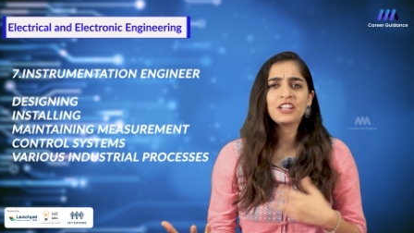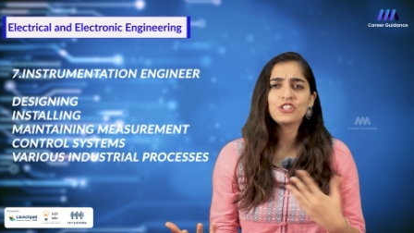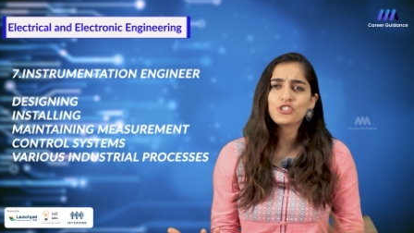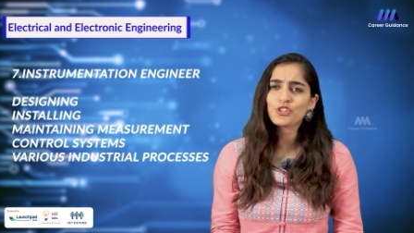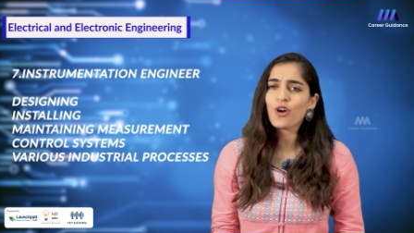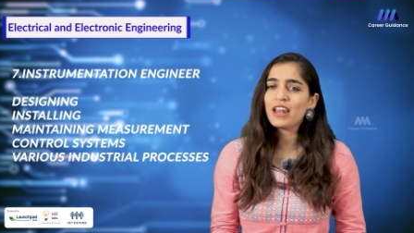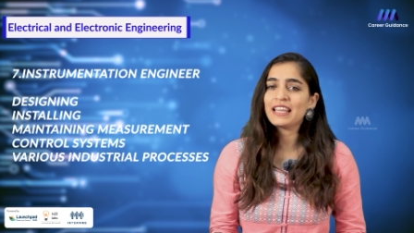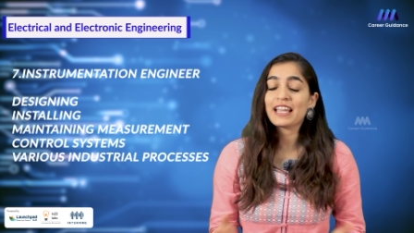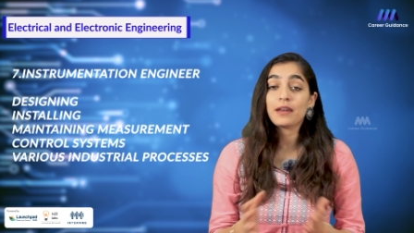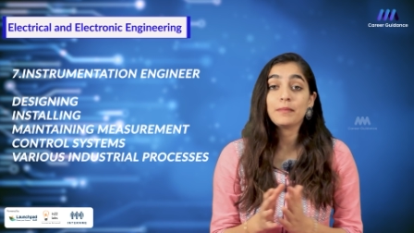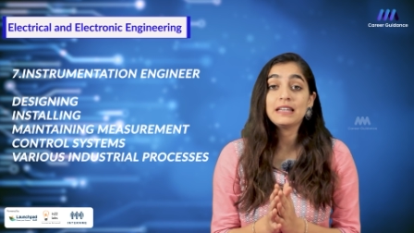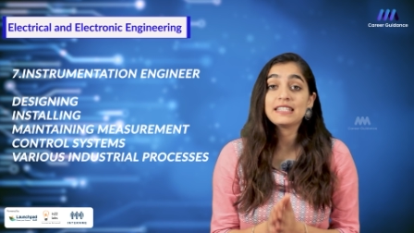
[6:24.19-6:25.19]

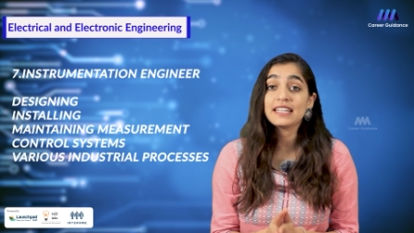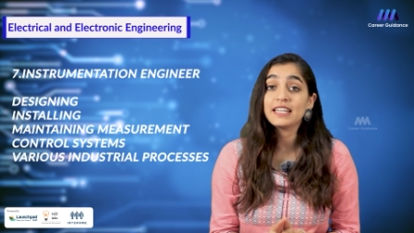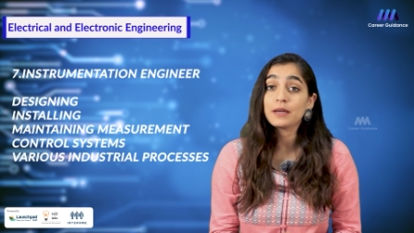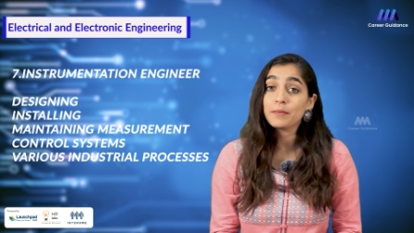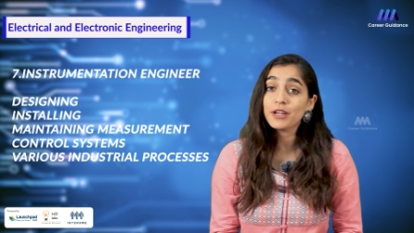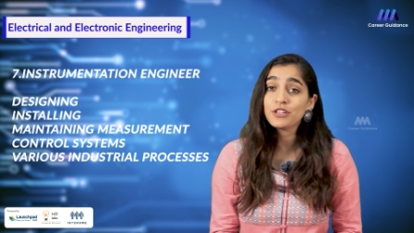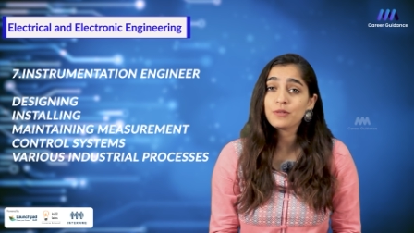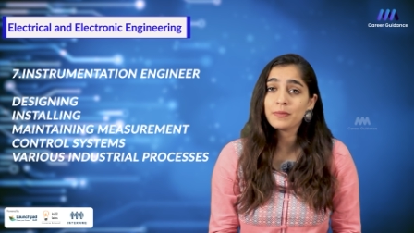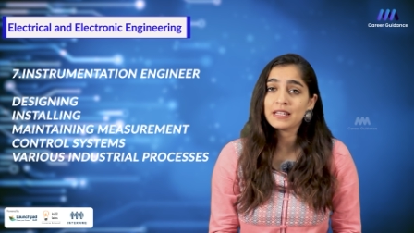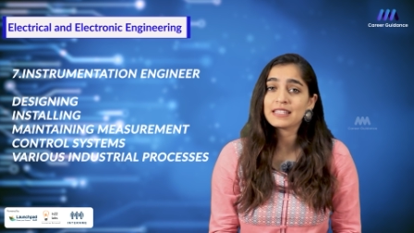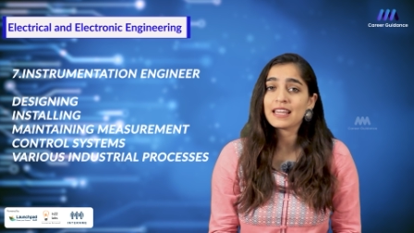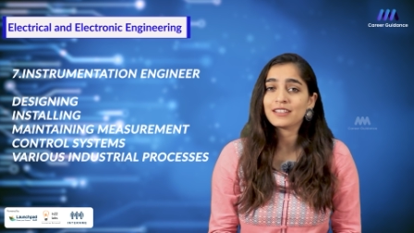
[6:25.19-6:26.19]
installing and maintaining
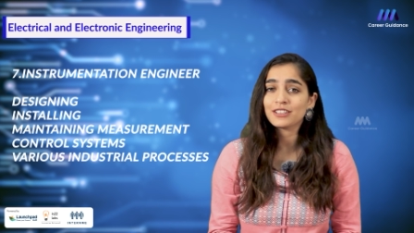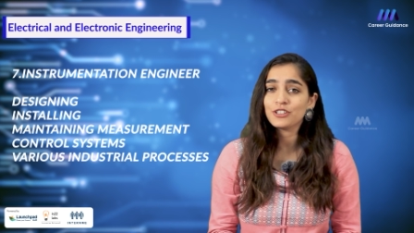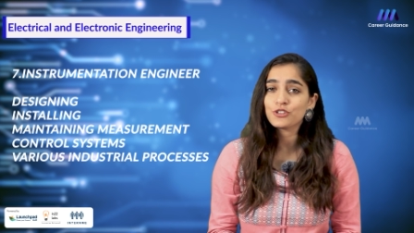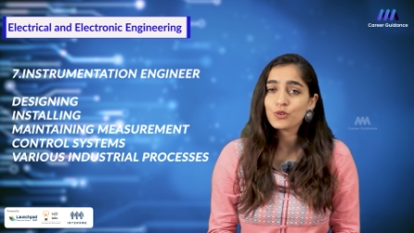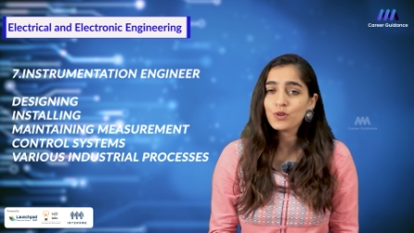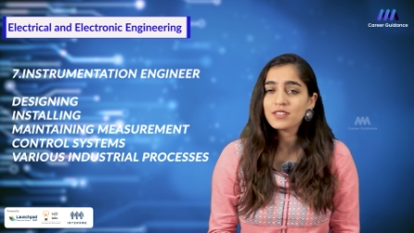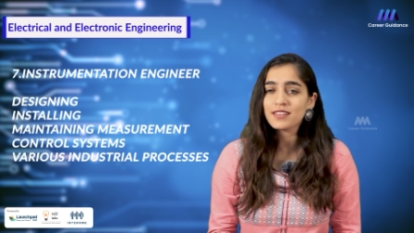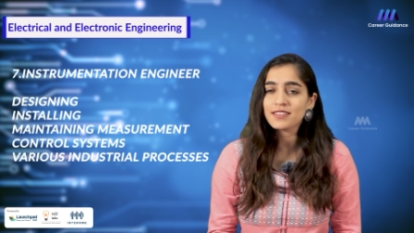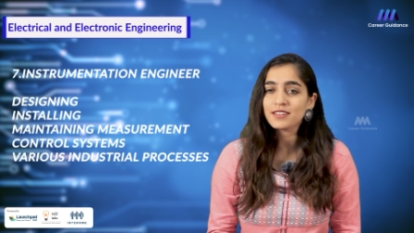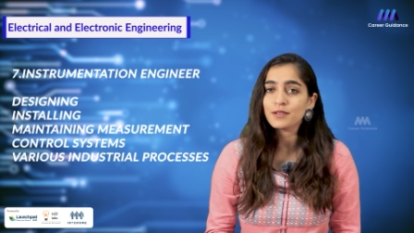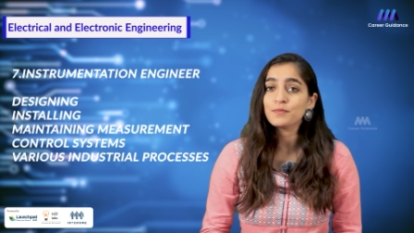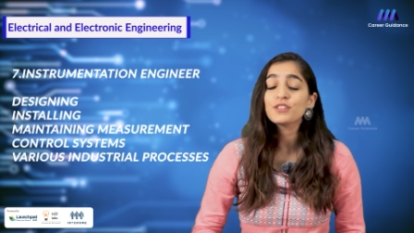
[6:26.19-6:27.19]
measurements and control
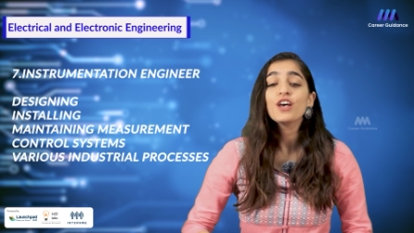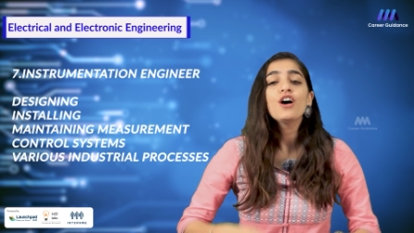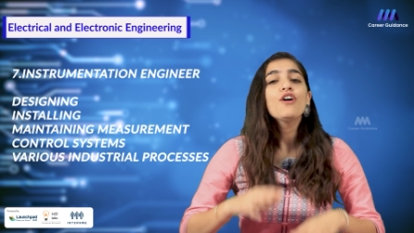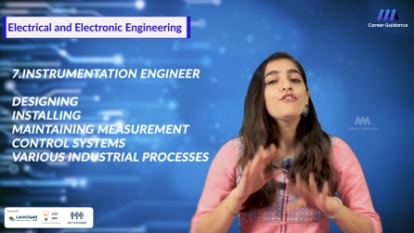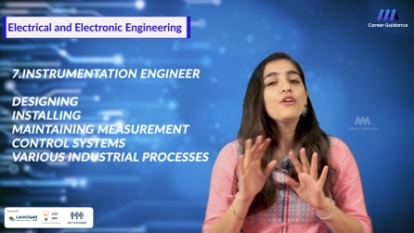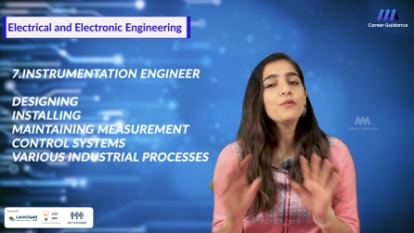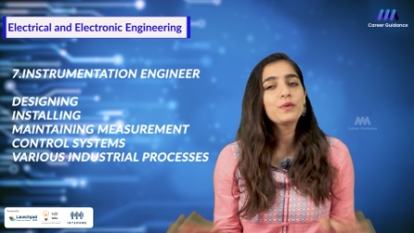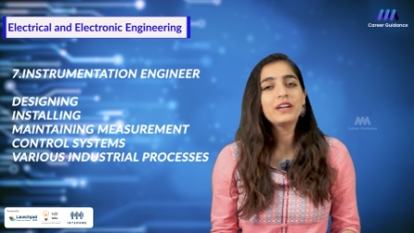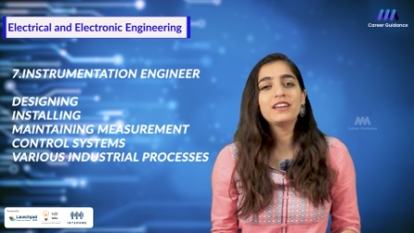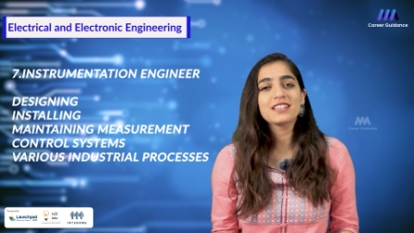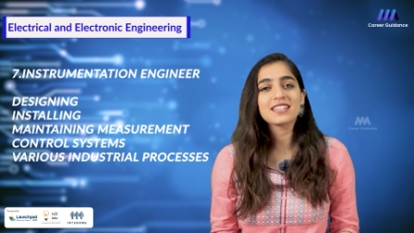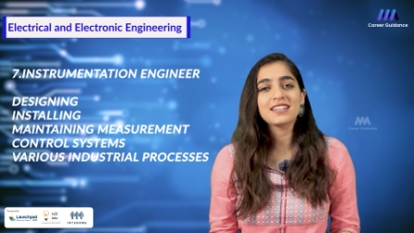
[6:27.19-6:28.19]
systems for
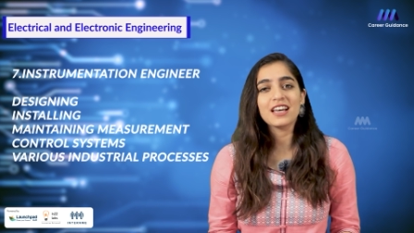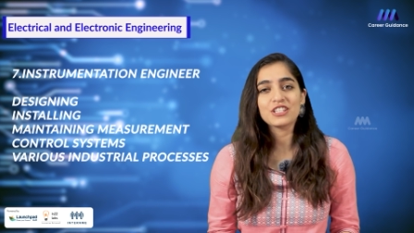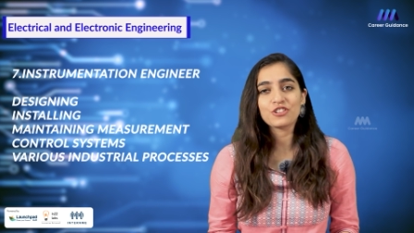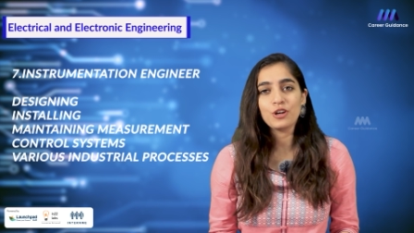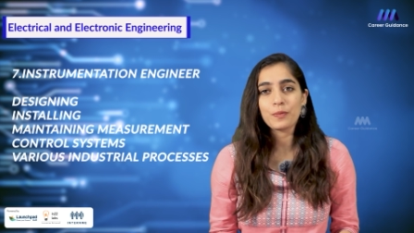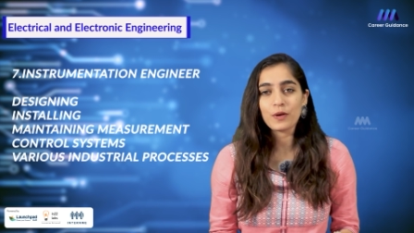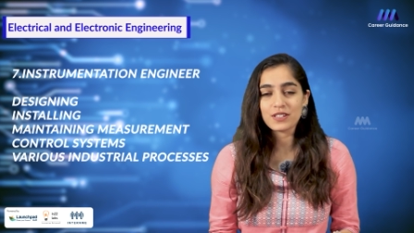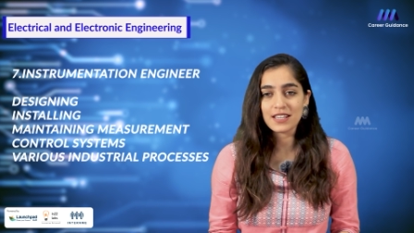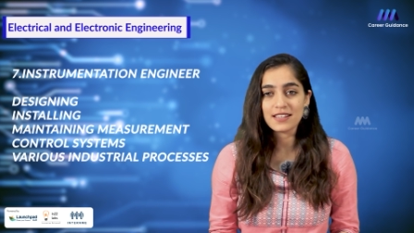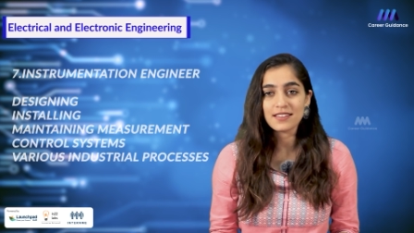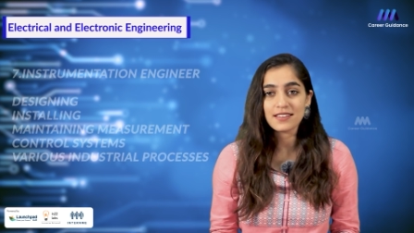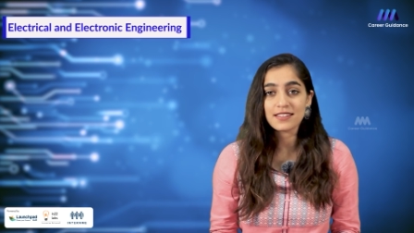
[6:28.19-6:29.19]
various industrial
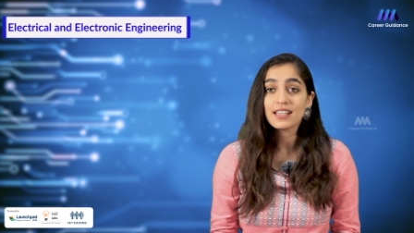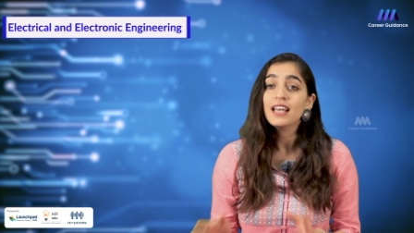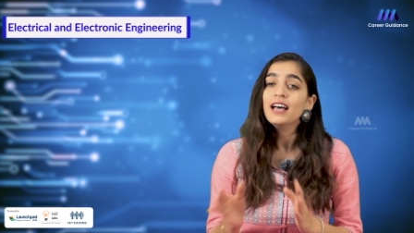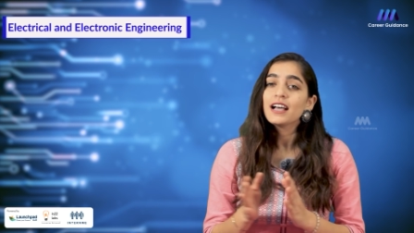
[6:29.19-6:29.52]
processes.